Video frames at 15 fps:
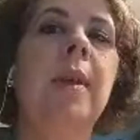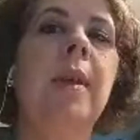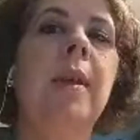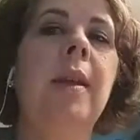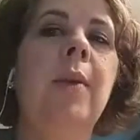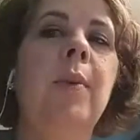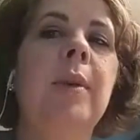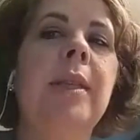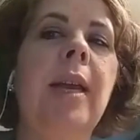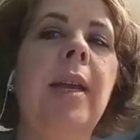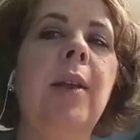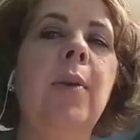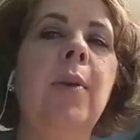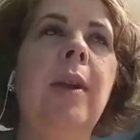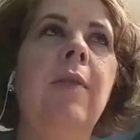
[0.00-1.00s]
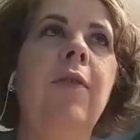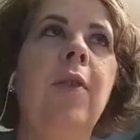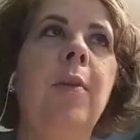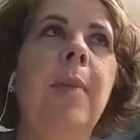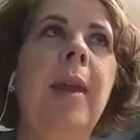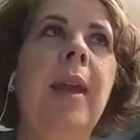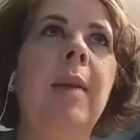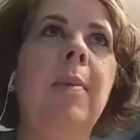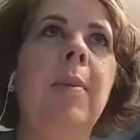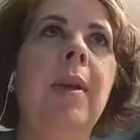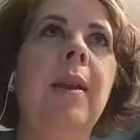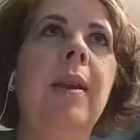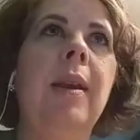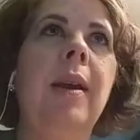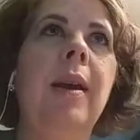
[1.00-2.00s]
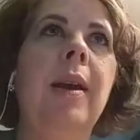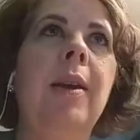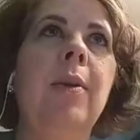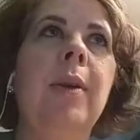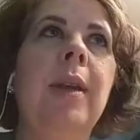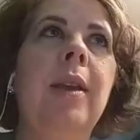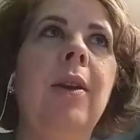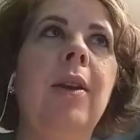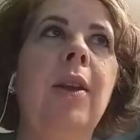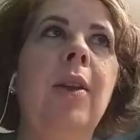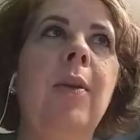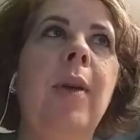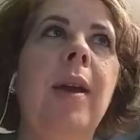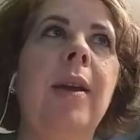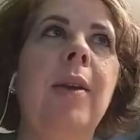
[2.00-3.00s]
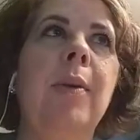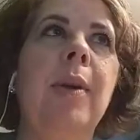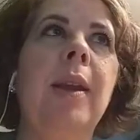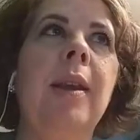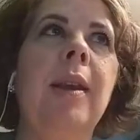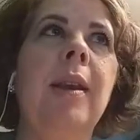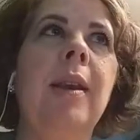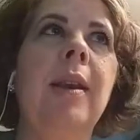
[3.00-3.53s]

it was echoing for me, but I don't hear you echoing.